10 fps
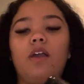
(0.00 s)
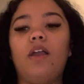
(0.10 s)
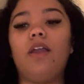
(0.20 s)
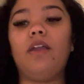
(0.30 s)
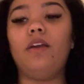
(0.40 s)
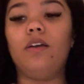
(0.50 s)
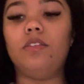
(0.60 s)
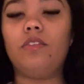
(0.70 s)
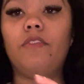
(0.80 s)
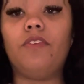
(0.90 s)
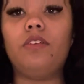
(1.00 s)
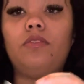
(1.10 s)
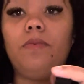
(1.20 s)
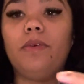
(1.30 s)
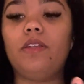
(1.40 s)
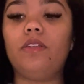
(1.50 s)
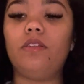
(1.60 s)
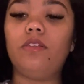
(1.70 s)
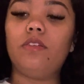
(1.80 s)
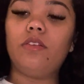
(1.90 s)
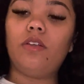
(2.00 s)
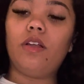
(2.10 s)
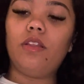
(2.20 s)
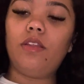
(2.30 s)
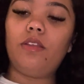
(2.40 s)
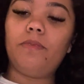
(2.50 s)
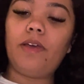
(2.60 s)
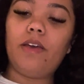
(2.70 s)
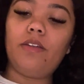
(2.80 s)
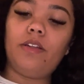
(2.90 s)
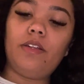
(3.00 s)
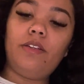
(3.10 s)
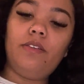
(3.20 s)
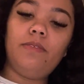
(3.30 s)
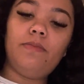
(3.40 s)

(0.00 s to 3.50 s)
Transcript: All right, y'all, so first we got the garlic powder.